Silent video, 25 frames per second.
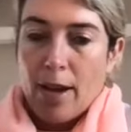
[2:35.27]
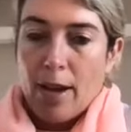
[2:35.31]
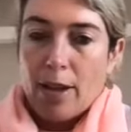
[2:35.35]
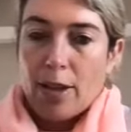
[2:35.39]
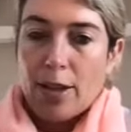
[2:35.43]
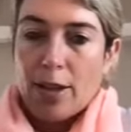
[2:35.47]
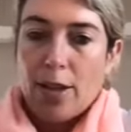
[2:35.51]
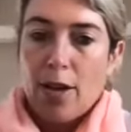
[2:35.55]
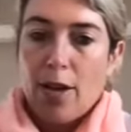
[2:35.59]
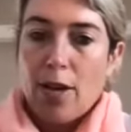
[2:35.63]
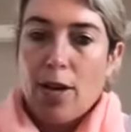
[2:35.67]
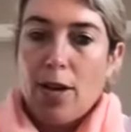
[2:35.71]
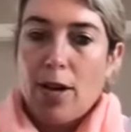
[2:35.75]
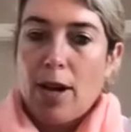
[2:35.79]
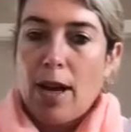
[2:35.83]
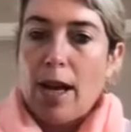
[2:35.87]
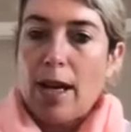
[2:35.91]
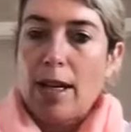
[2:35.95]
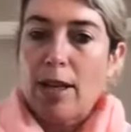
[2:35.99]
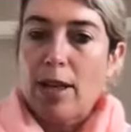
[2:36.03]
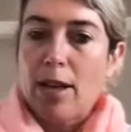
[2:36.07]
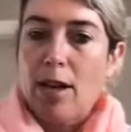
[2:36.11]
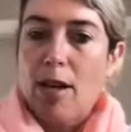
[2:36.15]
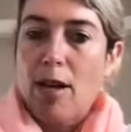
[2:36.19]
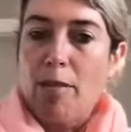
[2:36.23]
So
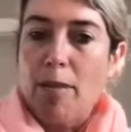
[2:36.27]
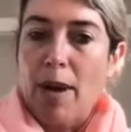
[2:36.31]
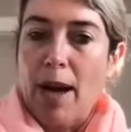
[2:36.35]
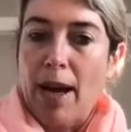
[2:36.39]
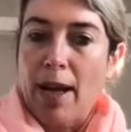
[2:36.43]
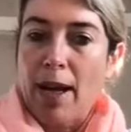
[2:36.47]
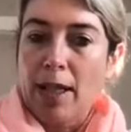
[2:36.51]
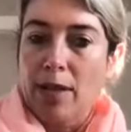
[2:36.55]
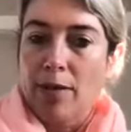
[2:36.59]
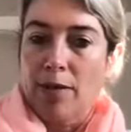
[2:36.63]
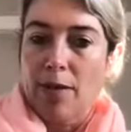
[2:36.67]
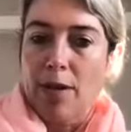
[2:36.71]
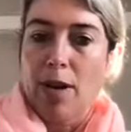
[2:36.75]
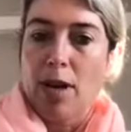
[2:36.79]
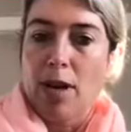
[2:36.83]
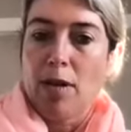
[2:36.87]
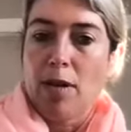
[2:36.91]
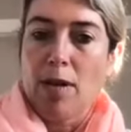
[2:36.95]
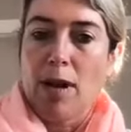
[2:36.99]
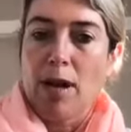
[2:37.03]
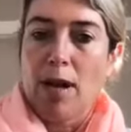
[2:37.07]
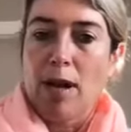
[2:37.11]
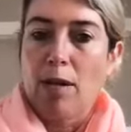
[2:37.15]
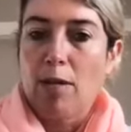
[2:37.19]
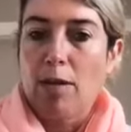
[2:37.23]
it combines very
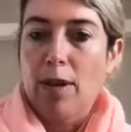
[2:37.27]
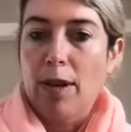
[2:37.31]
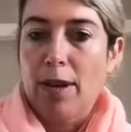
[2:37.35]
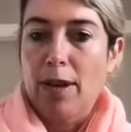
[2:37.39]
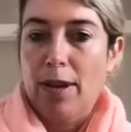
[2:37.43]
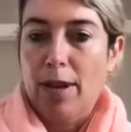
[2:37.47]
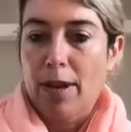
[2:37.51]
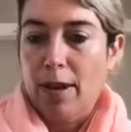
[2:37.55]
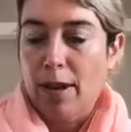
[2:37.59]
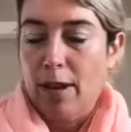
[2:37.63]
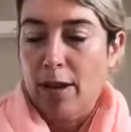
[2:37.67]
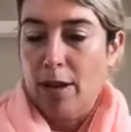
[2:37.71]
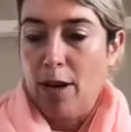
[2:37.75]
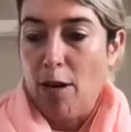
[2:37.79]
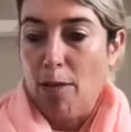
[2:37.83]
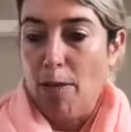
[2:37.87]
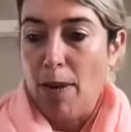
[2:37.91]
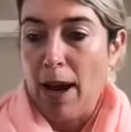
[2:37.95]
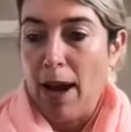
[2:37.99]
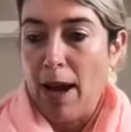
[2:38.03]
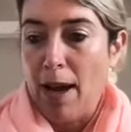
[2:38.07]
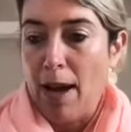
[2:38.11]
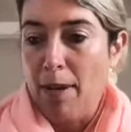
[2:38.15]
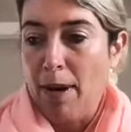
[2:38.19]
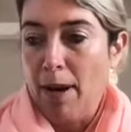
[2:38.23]
well with
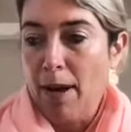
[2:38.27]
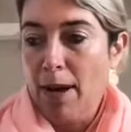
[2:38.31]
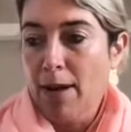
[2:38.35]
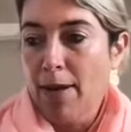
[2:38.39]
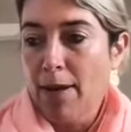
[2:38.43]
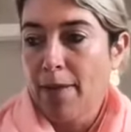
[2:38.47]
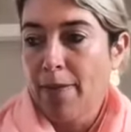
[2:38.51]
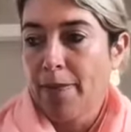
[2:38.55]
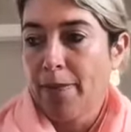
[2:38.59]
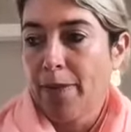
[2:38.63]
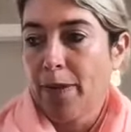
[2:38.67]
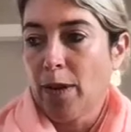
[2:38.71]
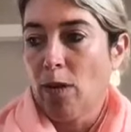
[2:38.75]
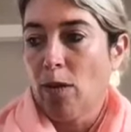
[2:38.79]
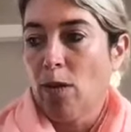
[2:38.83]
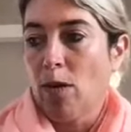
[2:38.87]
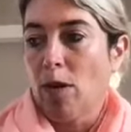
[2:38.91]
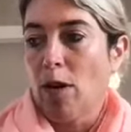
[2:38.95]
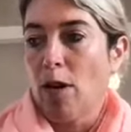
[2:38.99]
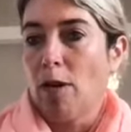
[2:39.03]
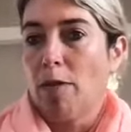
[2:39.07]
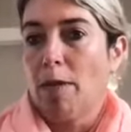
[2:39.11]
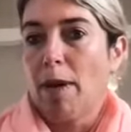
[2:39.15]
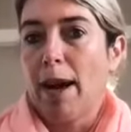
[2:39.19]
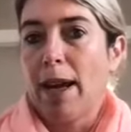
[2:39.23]
Copaiba or
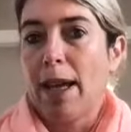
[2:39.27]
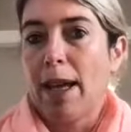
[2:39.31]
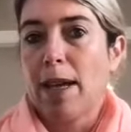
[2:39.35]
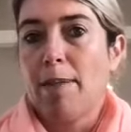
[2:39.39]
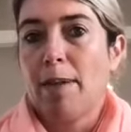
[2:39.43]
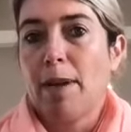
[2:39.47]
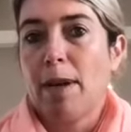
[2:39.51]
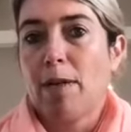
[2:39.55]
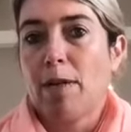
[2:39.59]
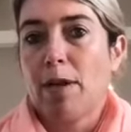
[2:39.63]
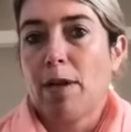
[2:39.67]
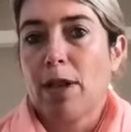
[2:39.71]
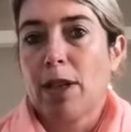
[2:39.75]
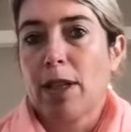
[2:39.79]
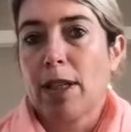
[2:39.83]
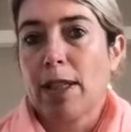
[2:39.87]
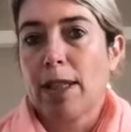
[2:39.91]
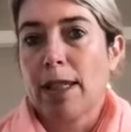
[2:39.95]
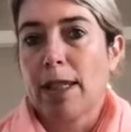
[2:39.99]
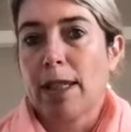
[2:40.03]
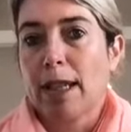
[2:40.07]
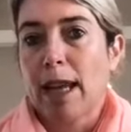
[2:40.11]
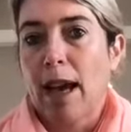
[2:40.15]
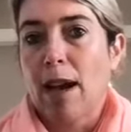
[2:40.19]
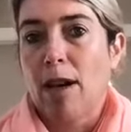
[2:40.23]
Copaiba, which
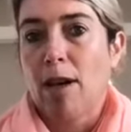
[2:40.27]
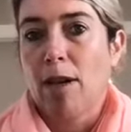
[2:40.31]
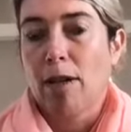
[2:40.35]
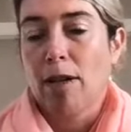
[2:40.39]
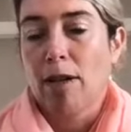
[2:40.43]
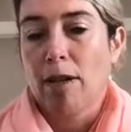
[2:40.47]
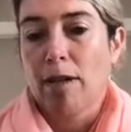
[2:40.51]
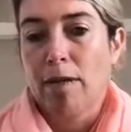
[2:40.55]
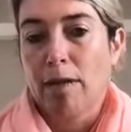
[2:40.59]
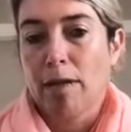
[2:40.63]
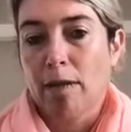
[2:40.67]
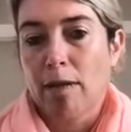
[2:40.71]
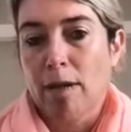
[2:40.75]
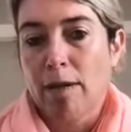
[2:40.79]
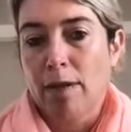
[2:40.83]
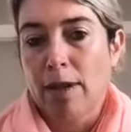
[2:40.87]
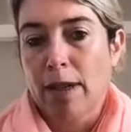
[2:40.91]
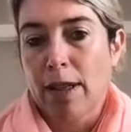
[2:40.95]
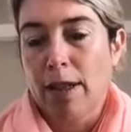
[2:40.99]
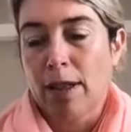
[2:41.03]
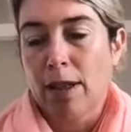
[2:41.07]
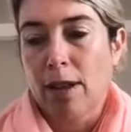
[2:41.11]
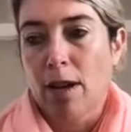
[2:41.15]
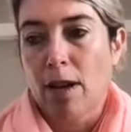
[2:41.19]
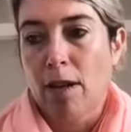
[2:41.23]
is our
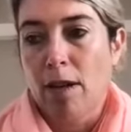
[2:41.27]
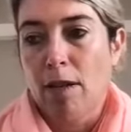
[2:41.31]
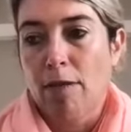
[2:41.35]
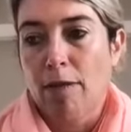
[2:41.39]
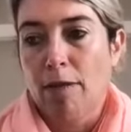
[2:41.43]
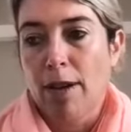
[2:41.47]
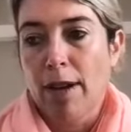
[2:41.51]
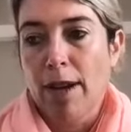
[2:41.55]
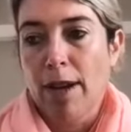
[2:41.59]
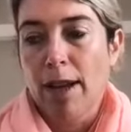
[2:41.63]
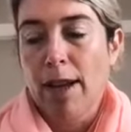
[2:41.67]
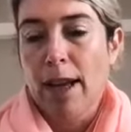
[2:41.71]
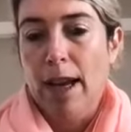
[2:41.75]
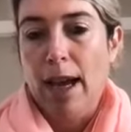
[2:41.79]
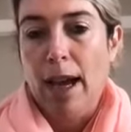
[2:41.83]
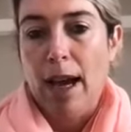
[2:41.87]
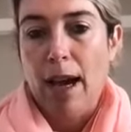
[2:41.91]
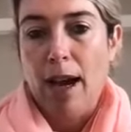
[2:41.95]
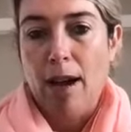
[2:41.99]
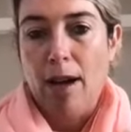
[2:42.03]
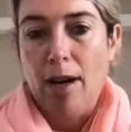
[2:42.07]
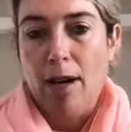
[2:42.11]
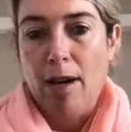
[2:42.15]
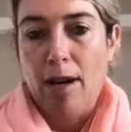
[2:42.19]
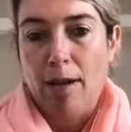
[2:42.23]
equivalent of
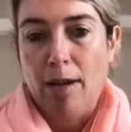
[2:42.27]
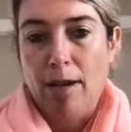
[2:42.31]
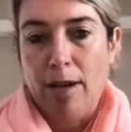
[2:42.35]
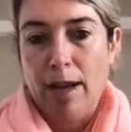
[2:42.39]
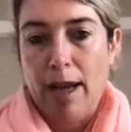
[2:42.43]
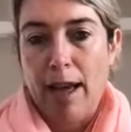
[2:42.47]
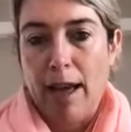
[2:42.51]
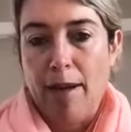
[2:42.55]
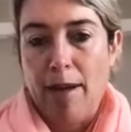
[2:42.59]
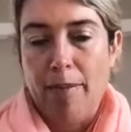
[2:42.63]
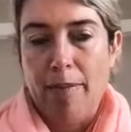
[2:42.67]
our